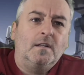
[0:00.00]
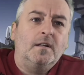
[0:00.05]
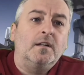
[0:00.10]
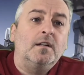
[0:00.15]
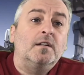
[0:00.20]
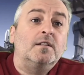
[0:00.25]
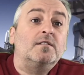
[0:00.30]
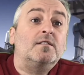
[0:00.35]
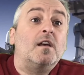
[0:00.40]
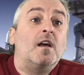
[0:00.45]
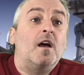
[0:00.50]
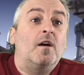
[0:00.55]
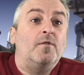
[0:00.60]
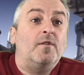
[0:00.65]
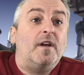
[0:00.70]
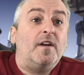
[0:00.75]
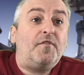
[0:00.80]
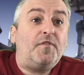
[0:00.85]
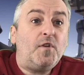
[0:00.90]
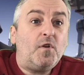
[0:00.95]
So,
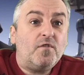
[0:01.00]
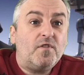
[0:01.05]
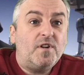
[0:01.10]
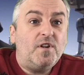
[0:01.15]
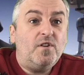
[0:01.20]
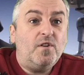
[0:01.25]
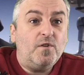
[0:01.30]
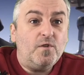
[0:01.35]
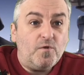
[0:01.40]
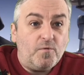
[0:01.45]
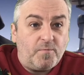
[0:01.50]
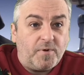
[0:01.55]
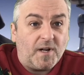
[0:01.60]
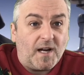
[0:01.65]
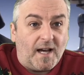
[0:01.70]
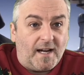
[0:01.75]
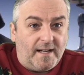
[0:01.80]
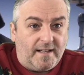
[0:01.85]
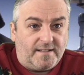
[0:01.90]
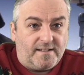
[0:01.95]
if you're a new
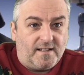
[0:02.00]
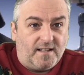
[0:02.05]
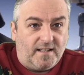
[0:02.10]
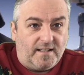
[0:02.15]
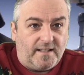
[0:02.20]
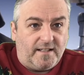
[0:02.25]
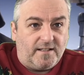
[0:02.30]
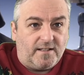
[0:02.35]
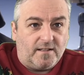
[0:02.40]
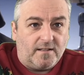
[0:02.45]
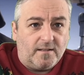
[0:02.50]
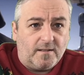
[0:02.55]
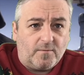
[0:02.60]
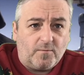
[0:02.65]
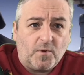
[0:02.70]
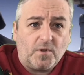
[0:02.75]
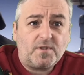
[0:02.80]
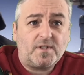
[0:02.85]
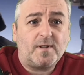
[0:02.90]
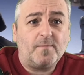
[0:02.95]
player to Legion,
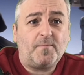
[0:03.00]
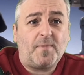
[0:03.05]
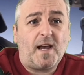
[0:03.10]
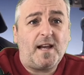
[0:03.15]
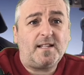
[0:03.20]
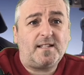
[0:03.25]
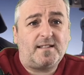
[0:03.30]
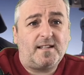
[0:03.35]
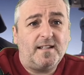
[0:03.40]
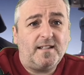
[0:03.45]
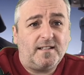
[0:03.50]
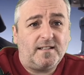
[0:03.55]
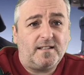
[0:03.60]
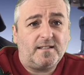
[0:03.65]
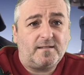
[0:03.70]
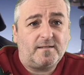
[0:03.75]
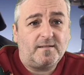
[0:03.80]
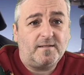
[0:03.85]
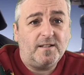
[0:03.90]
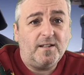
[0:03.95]
what's the best thing
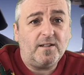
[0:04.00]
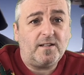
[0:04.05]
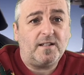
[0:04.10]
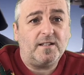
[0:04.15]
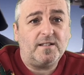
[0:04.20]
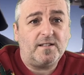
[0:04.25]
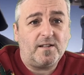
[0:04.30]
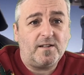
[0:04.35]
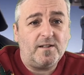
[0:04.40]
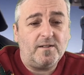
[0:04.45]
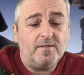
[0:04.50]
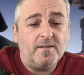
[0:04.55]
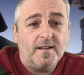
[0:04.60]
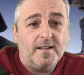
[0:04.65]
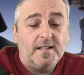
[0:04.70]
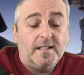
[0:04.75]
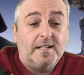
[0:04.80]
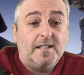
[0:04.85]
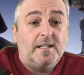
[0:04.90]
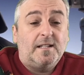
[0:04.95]
you can do?
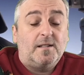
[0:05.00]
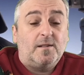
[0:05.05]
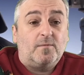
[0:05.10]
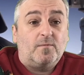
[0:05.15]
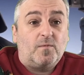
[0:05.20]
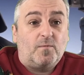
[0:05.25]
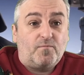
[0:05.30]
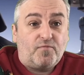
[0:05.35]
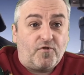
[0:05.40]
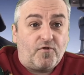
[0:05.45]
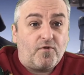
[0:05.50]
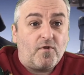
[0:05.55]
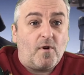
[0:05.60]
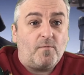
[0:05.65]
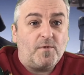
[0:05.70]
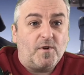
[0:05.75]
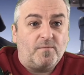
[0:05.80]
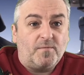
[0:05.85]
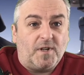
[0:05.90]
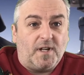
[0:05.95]

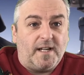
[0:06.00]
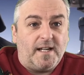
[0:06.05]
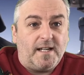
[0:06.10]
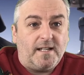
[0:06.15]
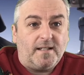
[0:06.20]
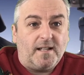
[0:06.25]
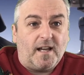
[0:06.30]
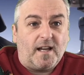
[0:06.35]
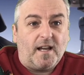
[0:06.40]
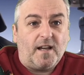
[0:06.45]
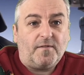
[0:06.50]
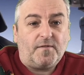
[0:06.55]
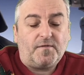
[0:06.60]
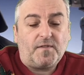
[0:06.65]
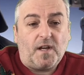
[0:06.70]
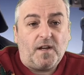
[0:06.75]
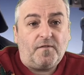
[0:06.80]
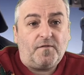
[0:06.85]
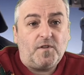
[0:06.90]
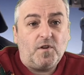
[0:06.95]
Probably,
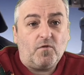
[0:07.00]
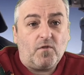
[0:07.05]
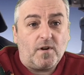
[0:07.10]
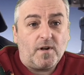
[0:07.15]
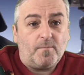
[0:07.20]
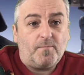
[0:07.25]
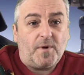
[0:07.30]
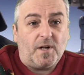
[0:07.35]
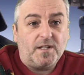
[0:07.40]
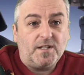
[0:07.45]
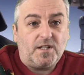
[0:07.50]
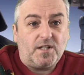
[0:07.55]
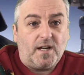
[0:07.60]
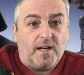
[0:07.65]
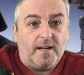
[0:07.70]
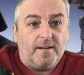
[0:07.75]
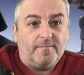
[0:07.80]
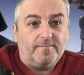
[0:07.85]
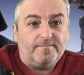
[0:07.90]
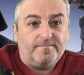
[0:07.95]
if you're on a budget,
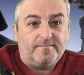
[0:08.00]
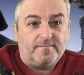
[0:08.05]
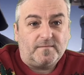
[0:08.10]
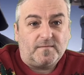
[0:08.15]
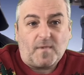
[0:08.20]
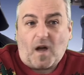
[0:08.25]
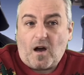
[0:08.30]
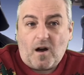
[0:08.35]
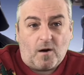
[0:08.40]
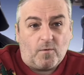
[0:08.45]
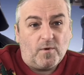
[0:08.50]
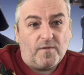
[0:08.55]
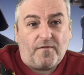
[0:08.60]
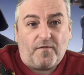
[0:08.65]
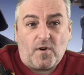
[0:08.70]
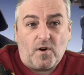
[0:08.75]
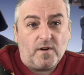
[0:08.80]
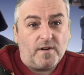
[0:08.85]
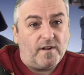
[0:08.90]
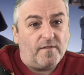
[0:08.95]
I would
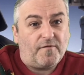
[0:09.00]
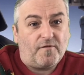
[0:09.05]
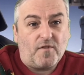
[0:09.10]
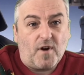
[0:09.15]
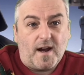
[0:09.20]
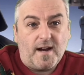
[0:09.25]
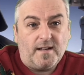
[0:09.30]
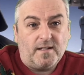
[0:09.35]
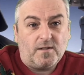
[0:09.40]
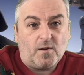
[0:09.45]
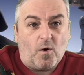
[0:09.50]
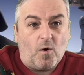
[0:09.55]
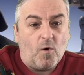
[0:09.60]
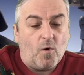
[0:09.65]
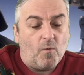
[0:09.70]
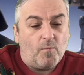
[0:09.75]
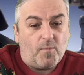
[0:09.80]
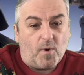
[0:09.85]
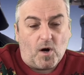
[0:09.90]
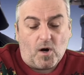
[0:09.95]
find a friend or
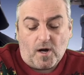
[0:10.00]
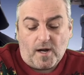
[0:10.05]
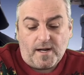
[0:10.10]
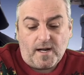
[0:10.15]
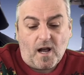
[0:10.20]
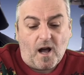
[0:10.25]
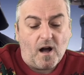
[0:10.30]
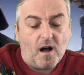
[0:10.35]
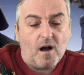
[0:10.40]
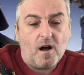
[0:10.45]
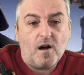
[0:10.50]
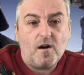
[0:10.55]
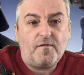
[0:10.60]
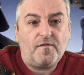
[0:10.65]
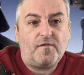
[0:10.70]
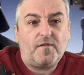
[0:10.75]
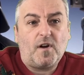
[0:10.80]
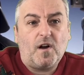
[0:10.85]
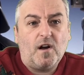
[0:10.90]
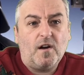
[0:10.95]
buy half
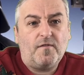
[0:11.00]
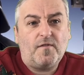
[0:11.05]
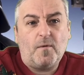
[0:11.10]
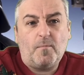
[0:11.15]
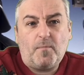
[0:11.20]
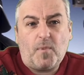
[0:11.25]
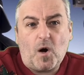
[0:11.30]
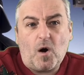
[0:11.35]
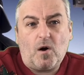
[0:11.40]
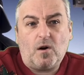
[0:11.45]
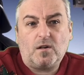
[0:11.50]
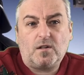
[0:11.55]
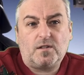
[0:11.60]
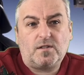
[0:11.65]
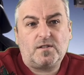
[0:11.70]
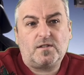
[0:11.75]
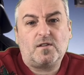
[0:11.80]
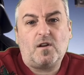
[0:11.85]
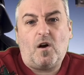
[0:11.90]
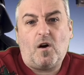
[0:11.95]
of a
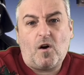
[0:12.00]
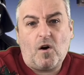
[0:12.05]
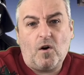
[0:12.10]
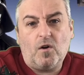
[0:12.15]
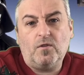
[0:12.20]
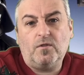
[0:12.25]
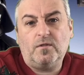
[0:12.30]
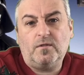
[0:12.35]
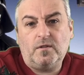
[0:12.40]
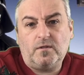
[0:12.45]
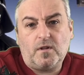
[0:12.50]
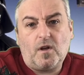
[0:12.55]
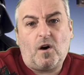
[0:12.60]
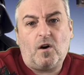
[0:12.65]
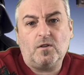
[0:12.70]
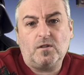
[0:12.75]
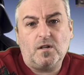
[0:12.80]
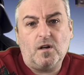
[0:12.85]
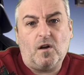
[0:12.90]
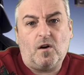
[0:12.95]
box
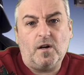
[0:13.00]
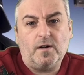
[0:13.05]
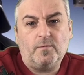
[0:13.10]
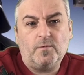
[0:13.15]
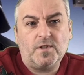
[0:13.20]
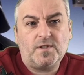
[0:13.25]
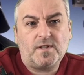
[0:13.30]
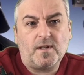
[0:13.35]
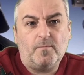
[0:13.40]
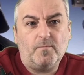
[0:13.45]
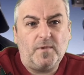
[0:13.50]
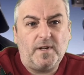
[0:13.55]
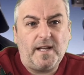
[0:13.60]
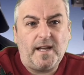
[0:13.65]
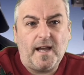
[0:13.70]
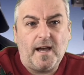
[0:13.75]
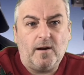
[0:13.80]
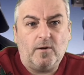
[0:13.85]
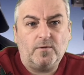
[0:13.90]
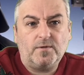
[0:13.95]
online with somebody
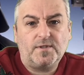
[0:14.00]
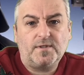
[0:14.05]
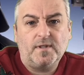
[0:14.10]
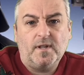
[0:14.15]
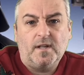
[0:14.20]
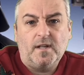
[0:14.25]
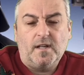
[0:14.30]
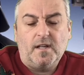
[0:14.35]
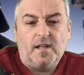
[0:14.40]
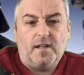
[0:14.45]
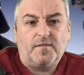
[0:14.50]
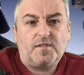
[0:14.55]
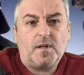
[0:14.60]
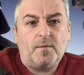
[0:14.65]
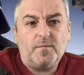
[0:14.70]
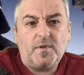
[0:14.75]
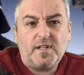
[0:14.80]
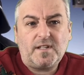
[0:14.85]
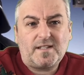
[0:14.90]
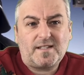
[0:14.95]
else. If
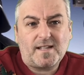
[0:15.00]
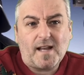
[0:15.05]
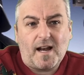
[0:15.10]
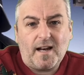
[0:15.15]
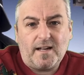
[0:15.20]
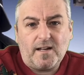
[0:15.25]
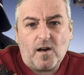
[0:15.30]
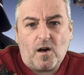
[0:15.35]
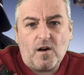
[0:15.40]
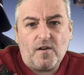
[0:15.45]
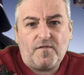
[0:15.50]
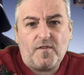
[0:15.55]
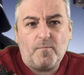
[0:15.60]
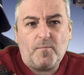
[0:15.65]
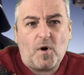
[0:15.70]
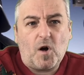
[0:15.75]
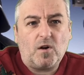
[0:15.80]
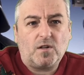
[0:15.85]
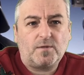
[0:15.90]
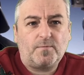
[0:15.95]
somebody's selling half a
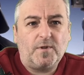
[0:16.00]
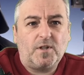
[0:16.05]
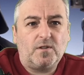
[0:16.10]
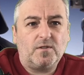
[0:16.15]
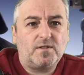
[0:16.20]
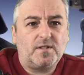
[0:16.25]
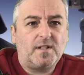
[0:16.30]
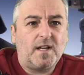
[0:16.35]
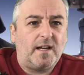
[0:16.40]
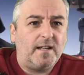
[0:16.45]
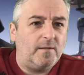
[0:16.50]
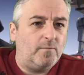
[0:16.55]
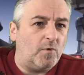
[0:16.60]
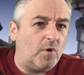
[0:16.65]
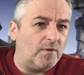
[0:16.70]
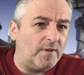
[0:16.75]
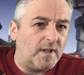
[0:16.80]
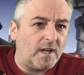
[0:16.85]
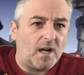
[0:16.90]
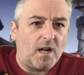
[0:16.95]
box because they want
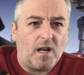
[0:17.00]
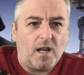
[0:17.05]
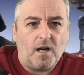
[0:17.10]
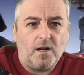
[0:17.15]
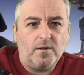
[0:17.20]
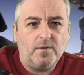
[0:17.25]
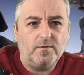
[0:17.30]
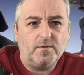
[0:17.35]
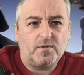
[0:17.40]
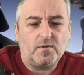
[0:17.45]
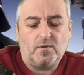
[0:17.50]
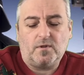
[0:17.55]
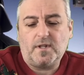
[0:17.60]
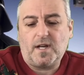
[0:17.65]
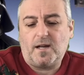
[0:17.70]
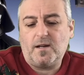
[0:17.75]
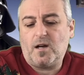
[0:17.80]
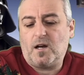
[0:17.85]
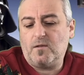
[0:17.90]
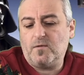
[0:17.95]
the clones or they
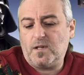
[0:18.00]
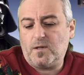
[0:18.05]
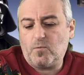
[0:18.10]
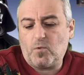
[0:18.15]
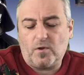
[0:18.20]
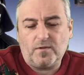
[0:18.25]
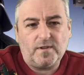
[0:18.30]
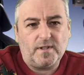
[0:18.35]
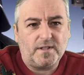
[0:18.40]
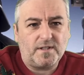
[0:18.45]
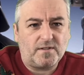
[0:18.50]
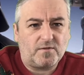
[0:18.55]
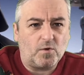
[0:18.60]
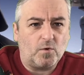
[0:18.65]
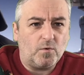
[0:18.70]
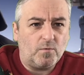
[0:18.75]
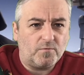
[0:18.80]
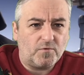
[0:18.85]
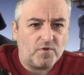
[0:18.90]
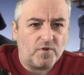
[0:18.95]
only want the
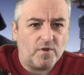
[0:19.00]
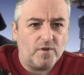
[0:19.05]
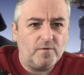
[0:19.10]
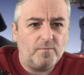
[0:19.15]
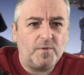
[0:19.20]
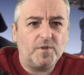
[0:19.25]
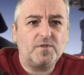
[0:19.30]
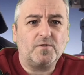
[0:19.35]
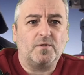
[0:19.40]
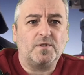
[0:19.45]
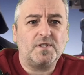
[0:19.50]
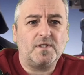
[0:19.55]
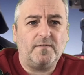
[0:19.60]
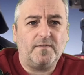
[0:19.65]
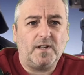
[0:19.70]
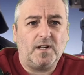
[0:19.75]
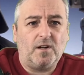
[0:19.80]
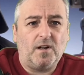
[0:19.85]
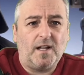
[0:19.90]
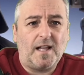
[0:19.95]
stormtroopers or something
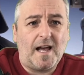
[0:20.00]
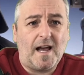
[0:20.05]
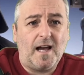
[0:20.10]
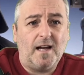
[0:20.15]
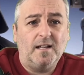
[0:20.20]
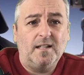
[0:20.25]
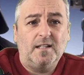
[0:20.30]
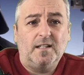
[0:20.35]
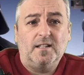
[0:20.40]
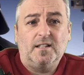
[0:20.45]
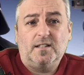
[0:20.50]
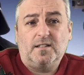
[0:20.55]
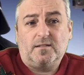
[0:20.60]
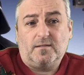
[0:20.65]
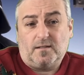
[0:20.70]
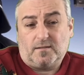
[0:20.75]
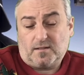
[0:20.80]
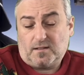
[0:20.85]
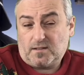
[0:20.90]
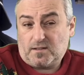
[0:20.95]
like that,
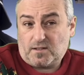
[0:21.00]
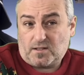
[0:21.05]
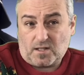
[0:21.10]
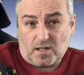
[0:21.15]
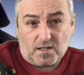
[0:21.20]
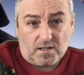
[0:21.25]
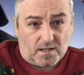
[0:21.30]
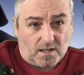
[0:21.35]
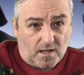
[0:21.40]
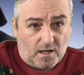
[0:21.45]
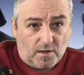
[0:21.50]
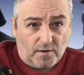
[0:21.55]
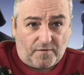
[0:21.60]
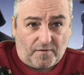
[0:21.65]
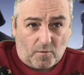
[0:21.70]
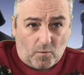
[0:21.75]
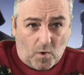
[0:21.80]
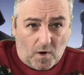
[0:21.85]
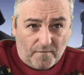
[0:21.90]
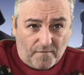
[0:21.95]
just go for
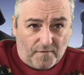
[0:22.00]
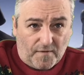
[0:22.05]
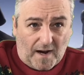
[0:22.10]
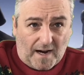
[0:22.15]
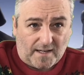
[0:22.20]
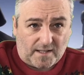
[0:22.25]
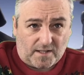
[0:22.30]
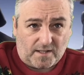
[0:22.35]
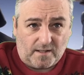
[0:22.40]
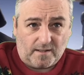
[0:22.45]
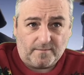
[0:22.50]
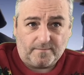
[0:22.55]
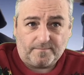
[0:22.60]
one faction